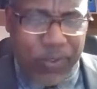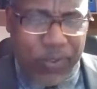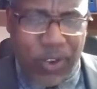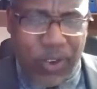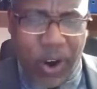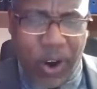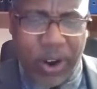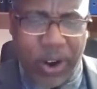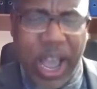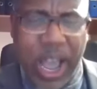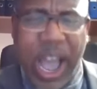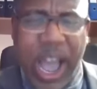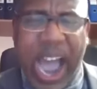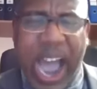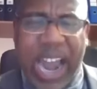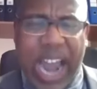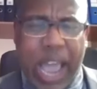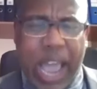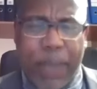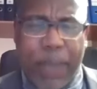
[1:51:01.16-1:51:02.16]
of God.
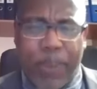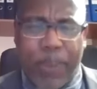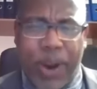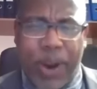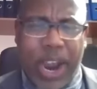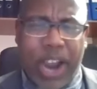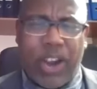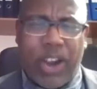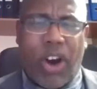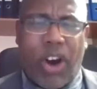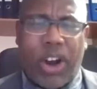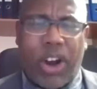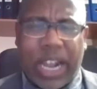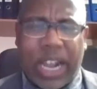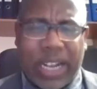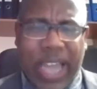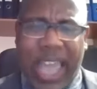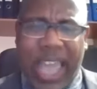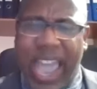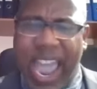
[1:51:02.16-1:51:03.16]
And I pray, Lord,
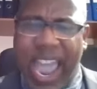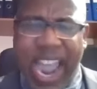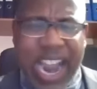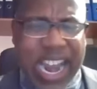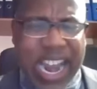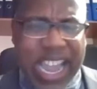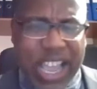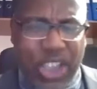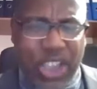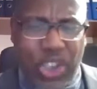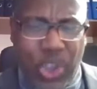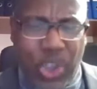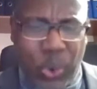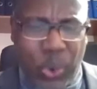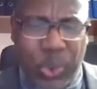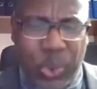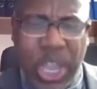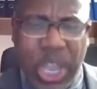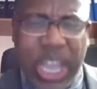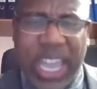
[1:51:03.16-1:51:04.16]
that any
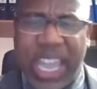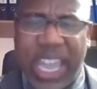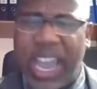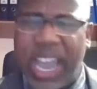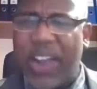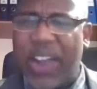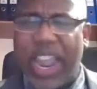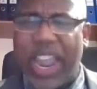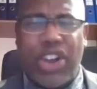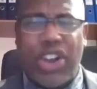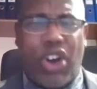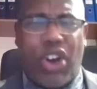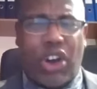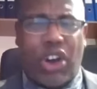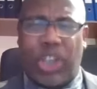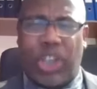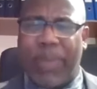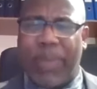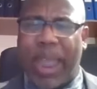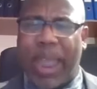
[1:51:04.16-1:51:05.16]
youth here in
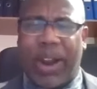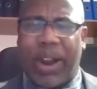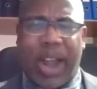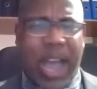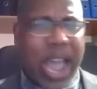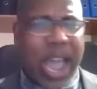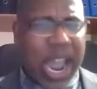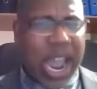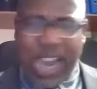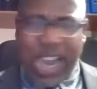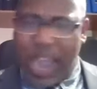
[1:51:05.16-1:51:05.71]
North America,